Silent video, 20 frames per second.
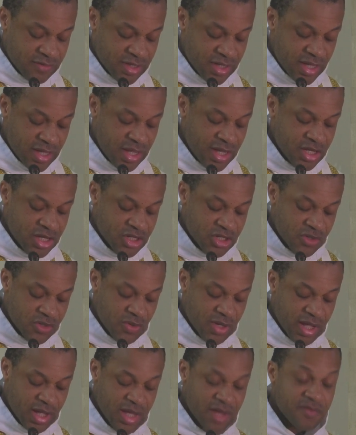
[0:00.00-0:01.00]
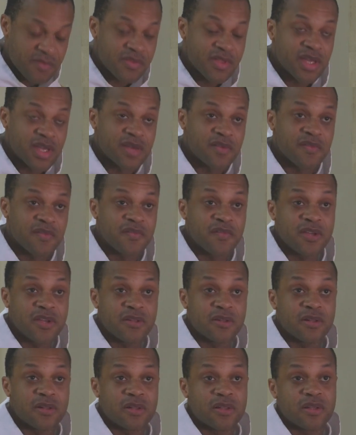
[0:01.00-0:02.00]
for they shall have their
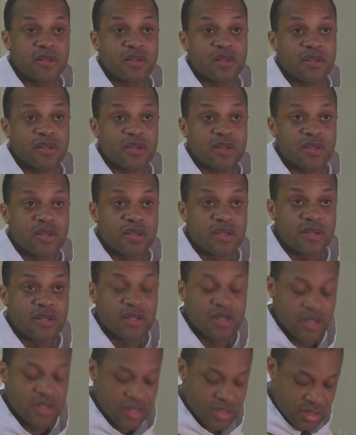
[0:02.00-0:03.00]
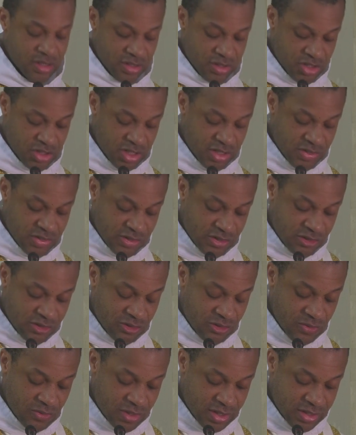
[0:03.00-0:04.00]
fill, Jesus
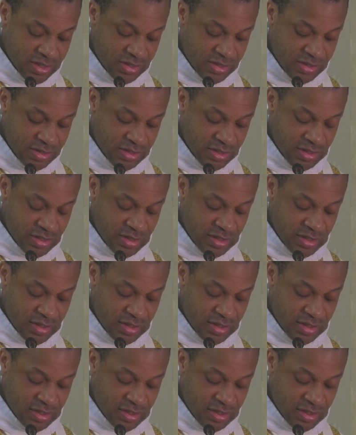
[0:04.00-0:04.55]
told us.